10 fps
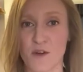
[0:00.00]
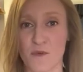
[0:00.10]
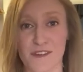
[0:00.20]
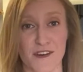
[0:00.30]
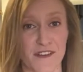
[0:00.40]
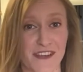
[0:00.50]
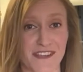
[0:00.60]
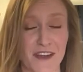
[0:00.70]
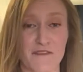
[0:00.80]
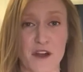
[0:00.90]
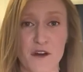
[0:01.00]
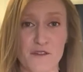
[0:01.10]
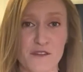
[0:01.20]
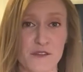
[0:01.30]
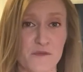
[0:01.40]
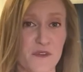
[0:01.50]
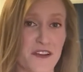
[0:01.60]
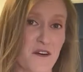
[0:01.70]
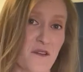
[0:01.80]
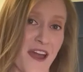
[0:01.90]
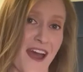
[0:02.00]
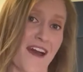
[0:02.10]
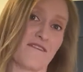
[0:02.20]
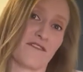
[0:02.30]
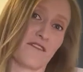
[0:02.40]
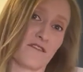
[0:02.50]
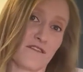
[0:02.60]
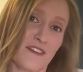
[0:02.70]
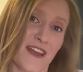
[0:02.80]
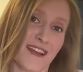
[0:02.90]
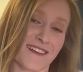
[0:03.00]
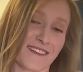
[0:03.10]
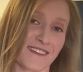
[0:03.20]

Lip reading: Once all that stuff goes, we don't have other things,